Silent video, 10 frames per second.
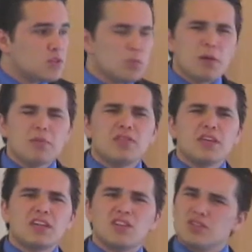You might be
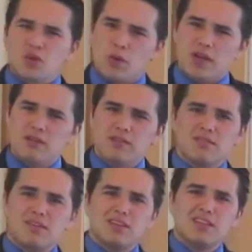thinking, there's no way.
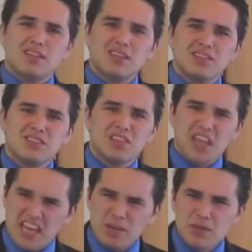The
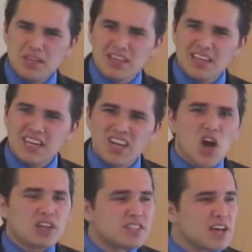enemy in
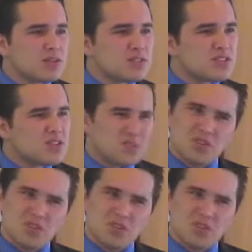God's house?